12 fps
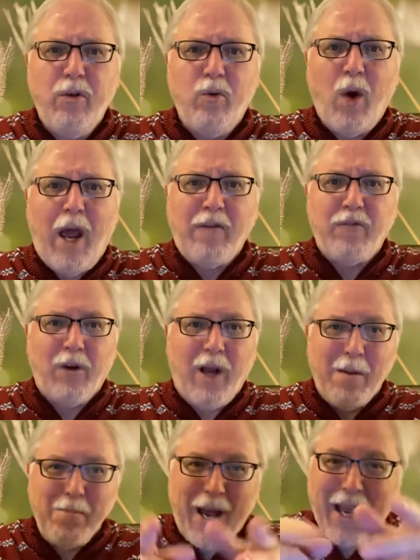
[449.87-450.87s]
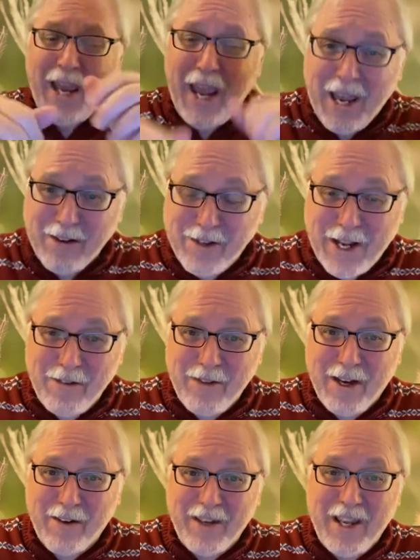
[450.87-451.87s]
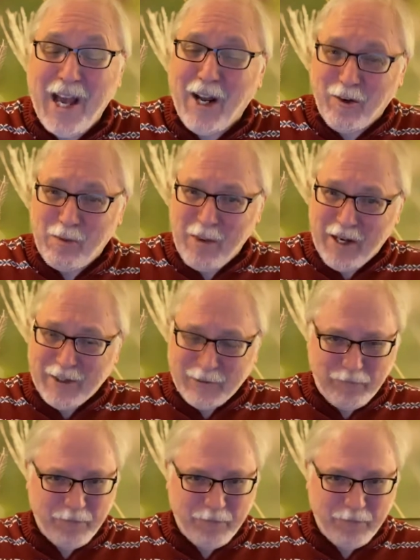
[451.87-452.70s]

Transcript: crafter like Mike Hance out there in Kalispell